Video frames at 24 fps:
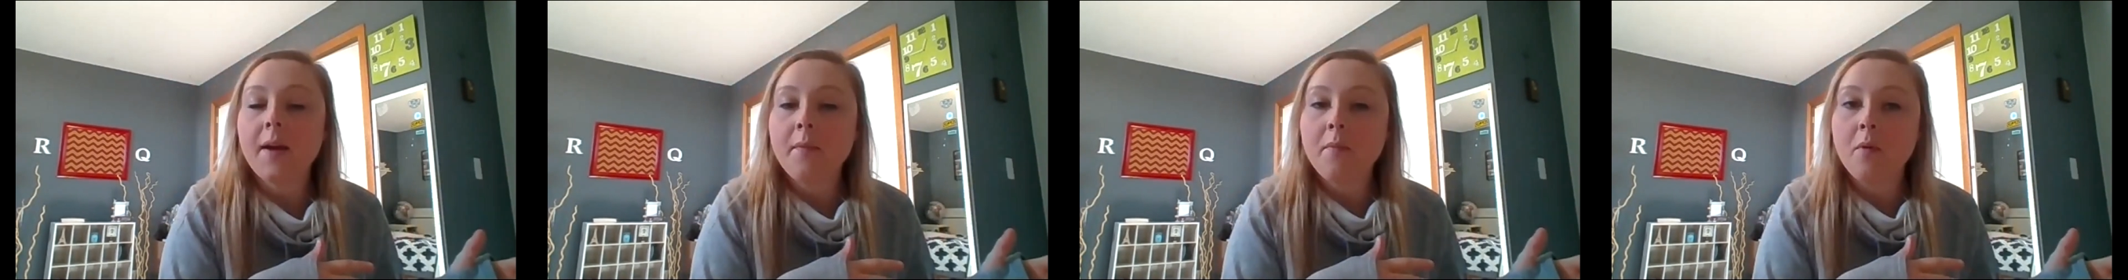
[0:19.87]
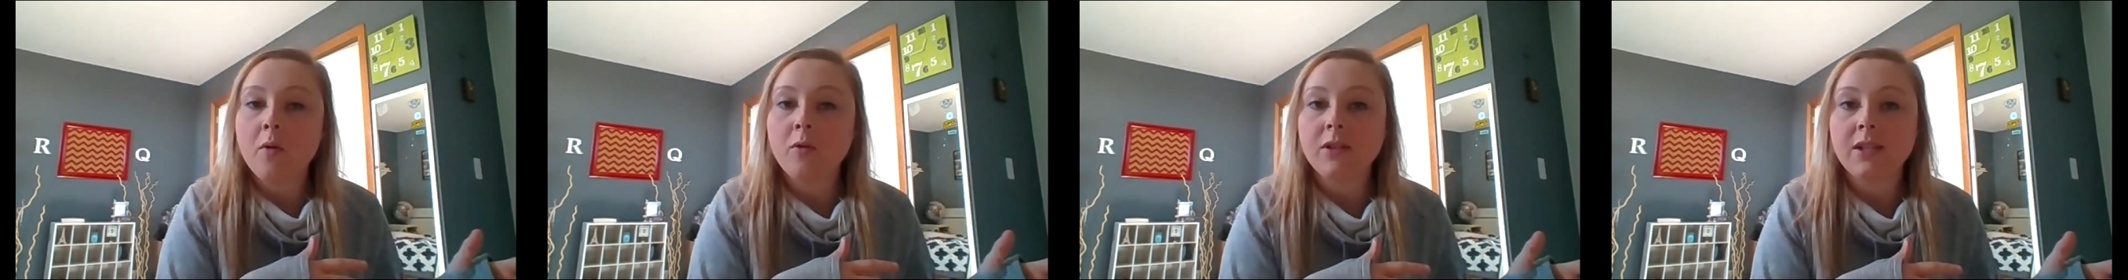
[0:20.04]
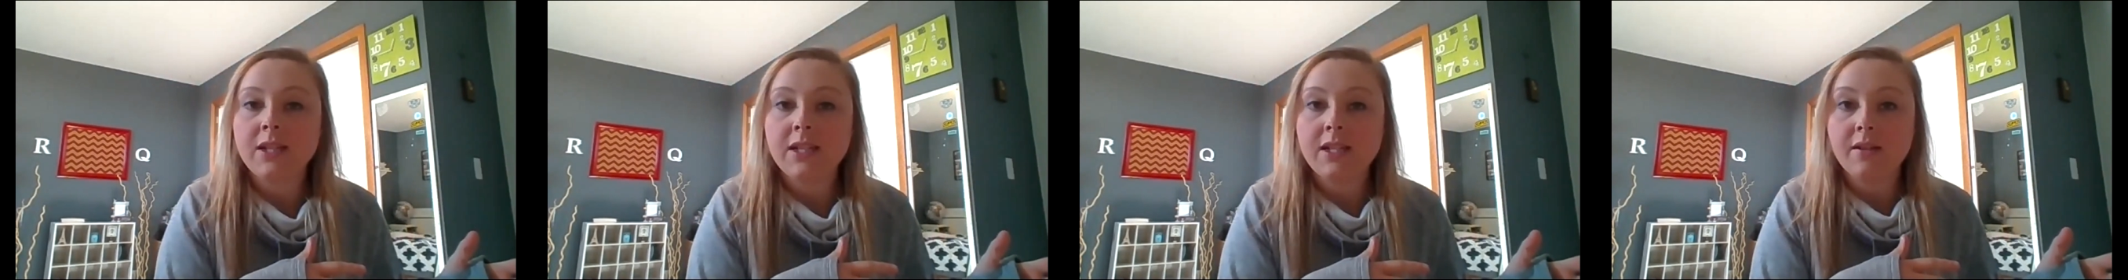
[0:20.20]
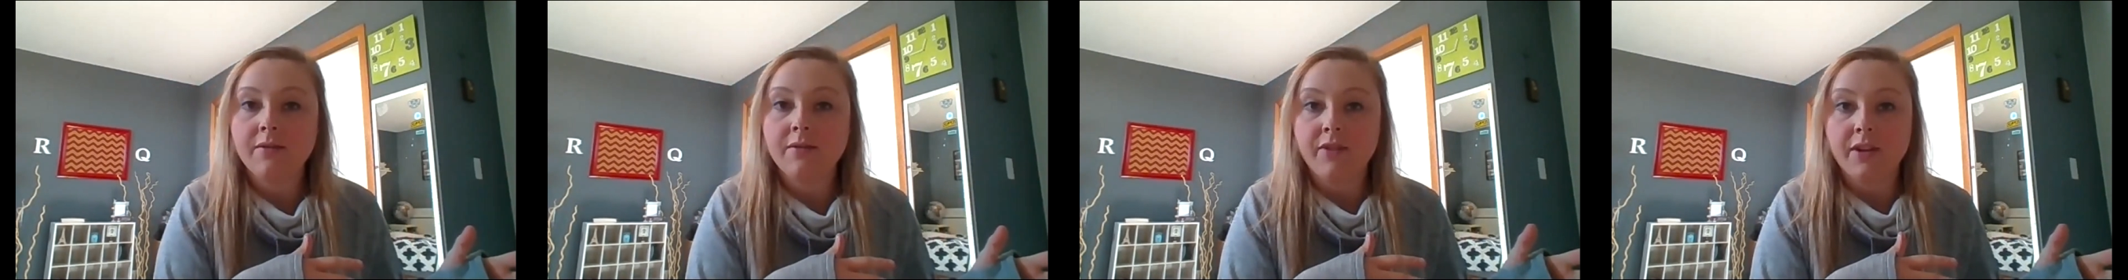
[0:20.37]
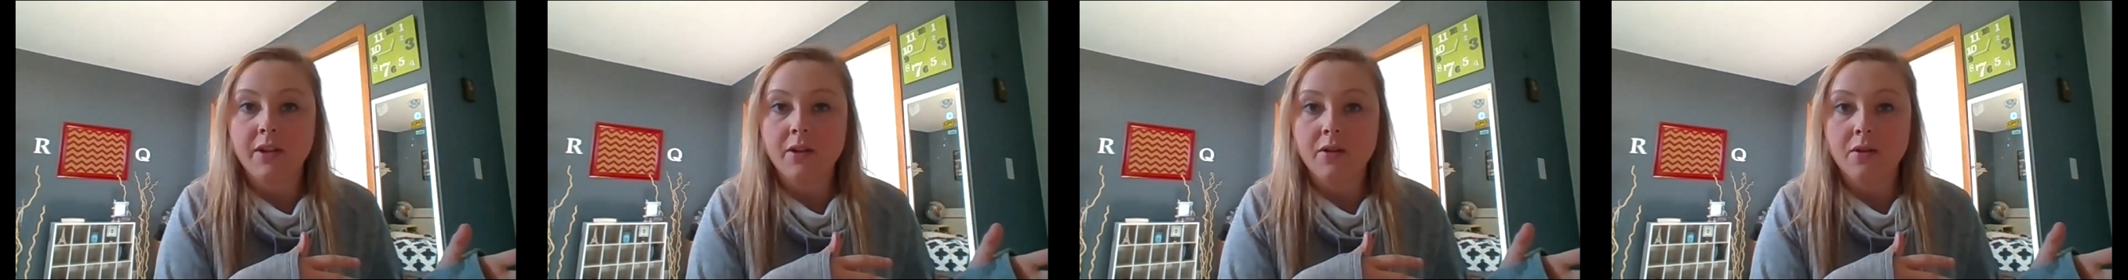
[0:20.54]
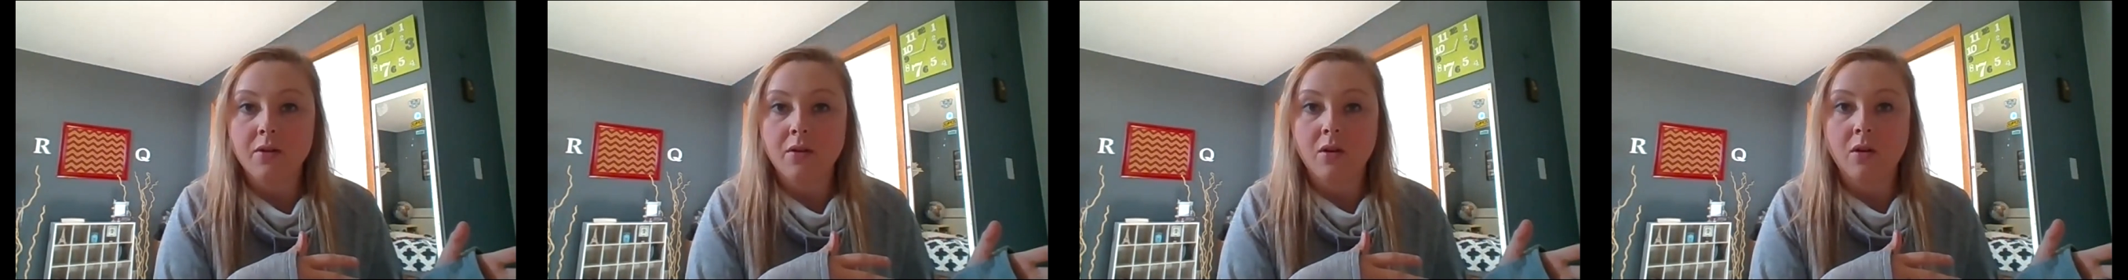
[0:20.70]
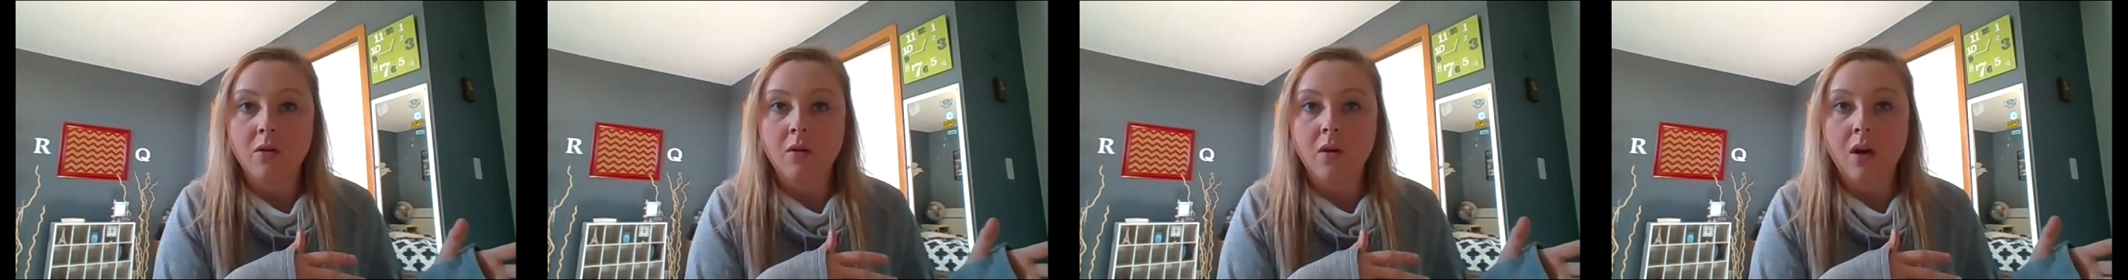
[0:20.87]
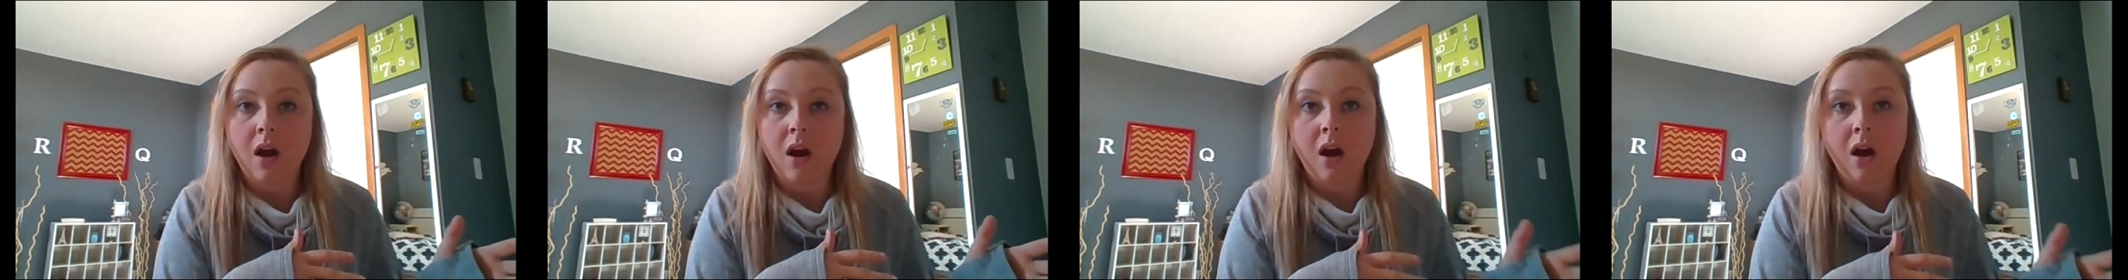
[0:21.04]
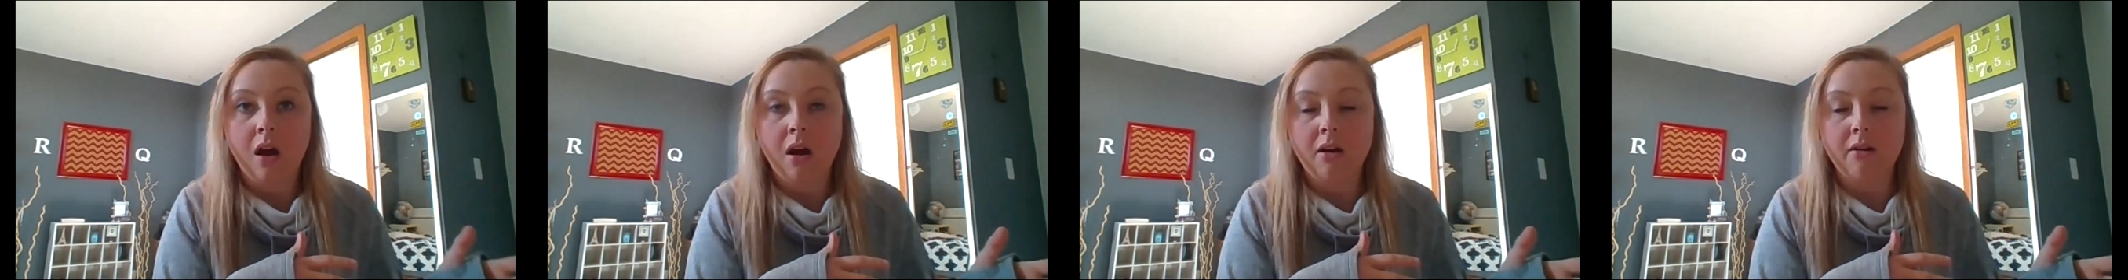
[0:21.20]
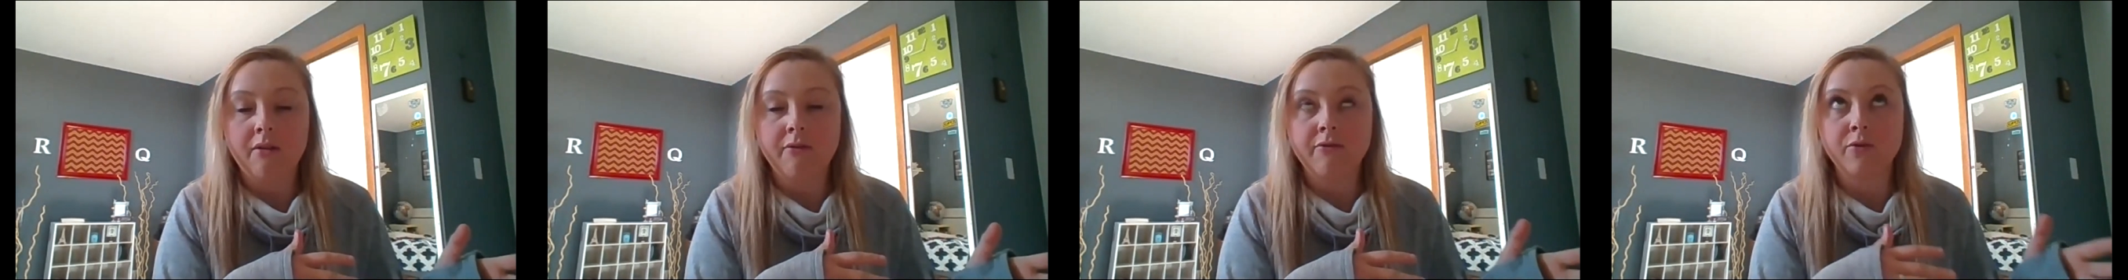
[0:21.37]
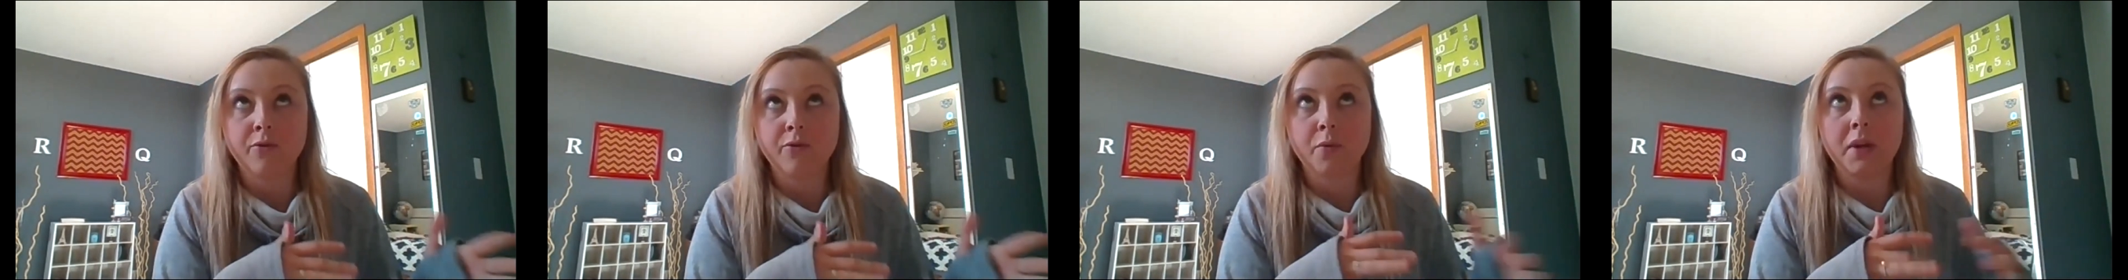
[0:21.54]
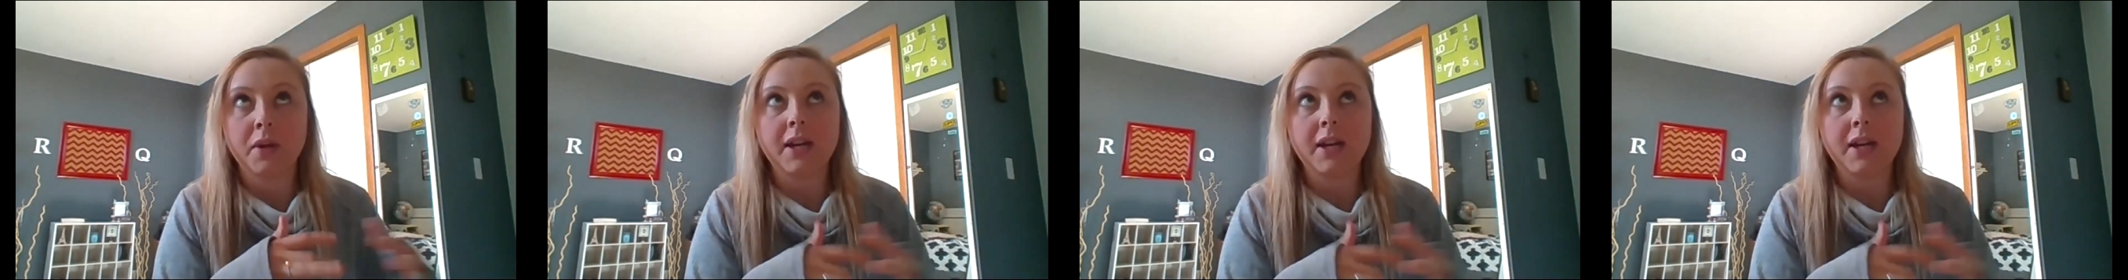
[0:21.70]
I posted a video of